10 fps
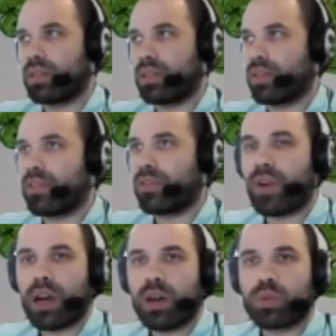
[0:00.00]

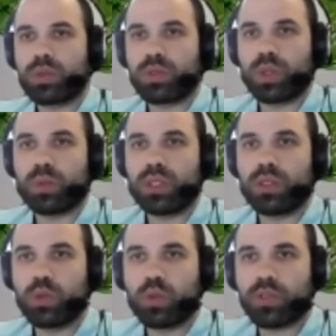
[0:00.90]
found, when we
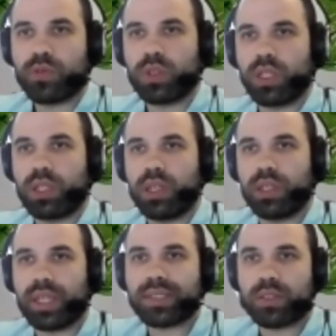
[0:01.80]
looked for
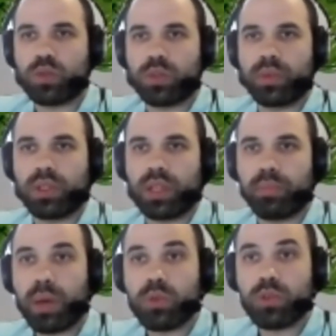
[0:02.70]
an executable
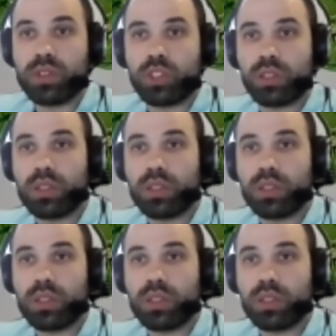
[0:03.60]
memory region,